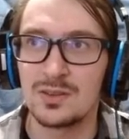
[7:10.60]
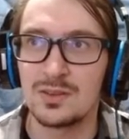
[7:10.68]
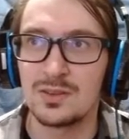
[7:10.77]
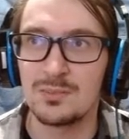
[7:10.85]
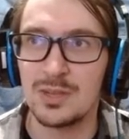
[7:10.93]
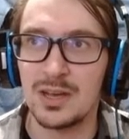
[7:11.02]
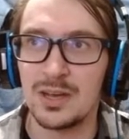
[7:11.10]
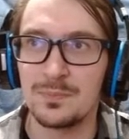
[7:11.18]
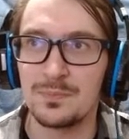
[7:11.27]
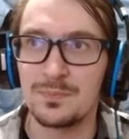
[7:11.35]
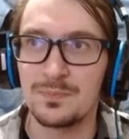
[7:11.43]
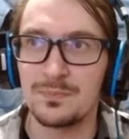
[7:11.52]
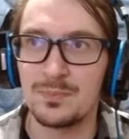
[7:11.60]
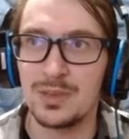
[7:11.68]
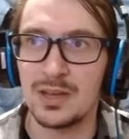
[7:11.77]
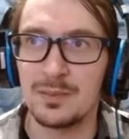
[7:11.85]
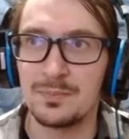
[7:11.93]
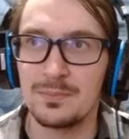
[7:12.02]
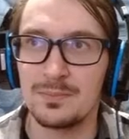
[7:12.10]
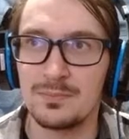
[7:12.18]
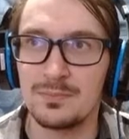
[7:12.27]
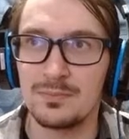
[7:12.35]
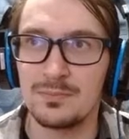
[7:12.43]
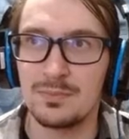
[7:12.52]
Bop, bop,
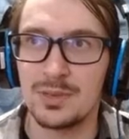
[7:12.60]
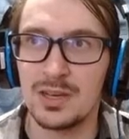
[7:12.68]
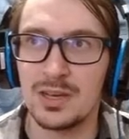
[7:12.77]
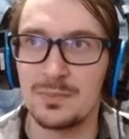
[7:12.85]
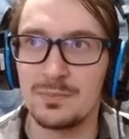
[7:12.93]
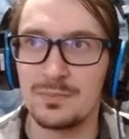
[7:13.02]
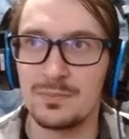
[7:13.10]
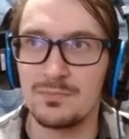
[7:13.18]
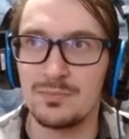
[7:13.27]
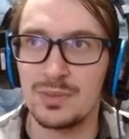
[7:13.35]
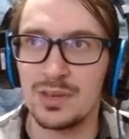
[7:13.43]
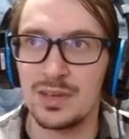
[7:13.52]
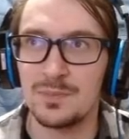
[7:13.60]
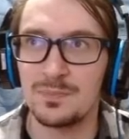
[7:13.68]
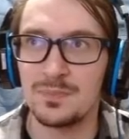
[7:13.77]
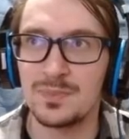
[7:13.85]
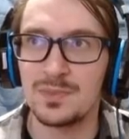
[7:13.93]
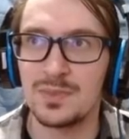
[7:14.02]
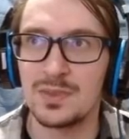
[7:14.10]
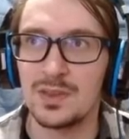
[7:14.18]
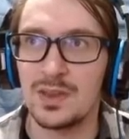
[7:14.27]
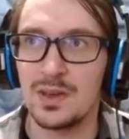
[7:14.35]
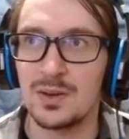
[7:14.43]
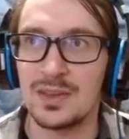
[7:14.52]
bop, bop.
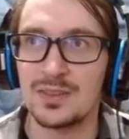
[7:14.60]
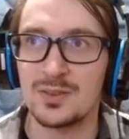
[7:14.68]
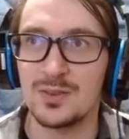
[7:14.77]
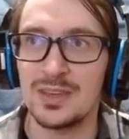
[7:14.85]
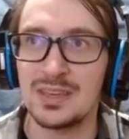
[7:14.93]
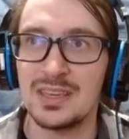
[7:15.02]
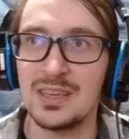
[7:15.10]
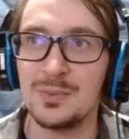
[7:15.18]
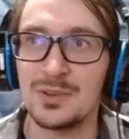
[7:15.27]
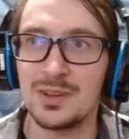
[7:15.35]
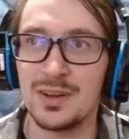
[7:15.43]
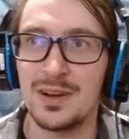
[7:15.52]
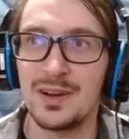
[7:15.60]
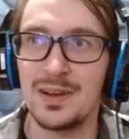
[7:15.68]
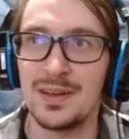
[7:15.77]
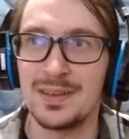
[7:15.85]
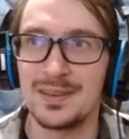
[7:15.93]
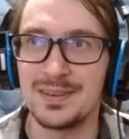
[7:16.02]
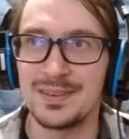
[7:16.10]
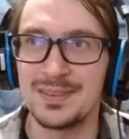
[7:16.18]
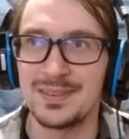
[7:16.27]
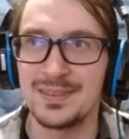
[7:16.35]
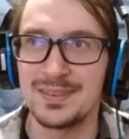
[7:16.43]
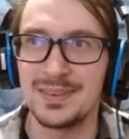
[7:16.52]
Okay, so if I keep it on,
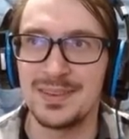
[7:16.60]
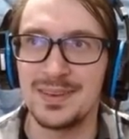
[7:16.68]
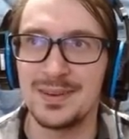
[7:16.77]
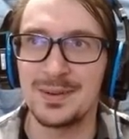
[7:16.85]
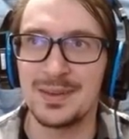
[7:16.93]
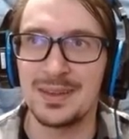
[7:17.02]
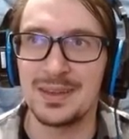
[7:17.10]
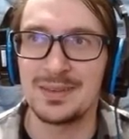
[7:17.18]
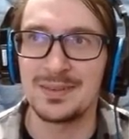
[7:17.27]
okay.